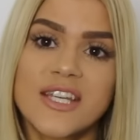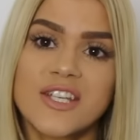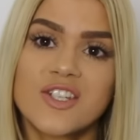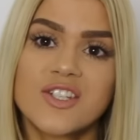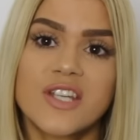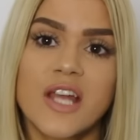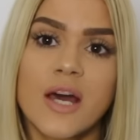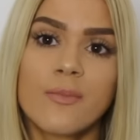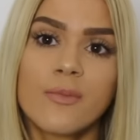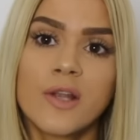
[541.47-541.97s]

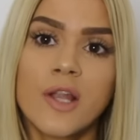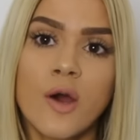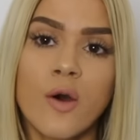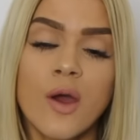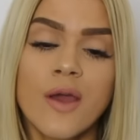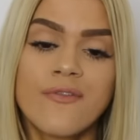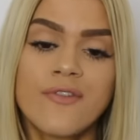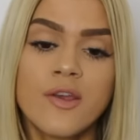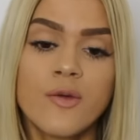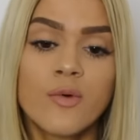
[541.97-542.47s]
section down below
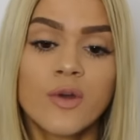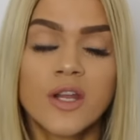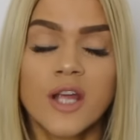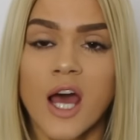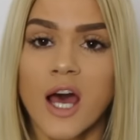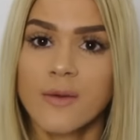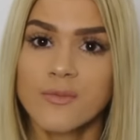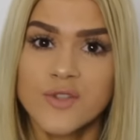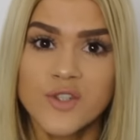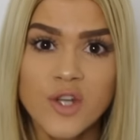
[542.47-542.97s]
if you would
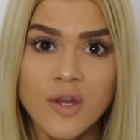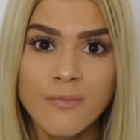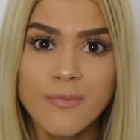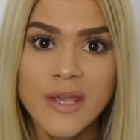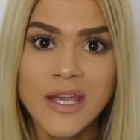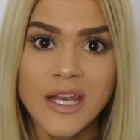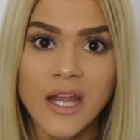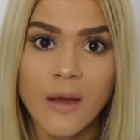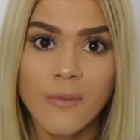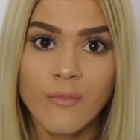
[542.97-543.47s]
come to a
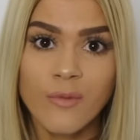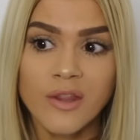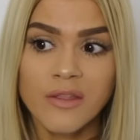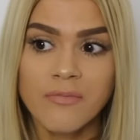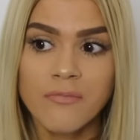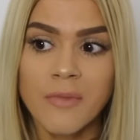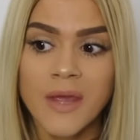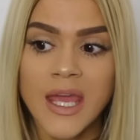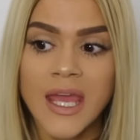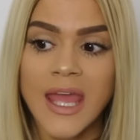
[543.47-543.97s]
meetup with
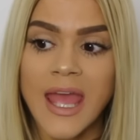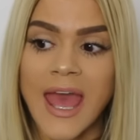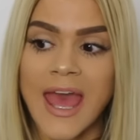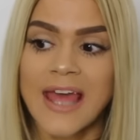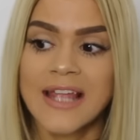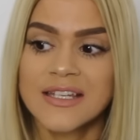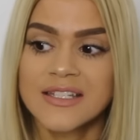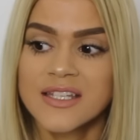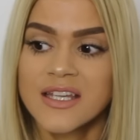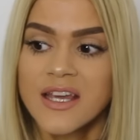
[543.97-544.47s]
me
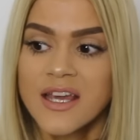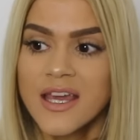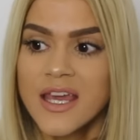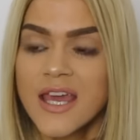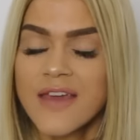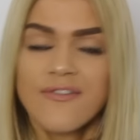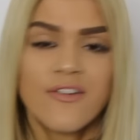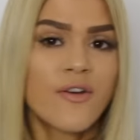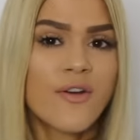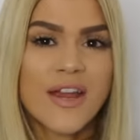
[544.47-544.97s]
and
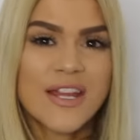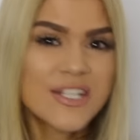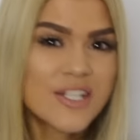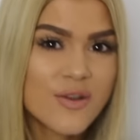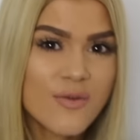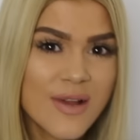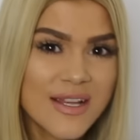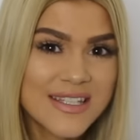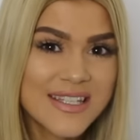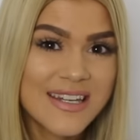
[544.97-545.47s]
if you're
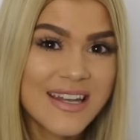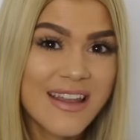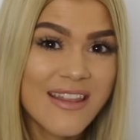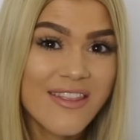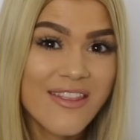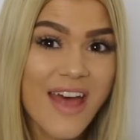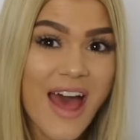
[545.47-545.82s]
interested in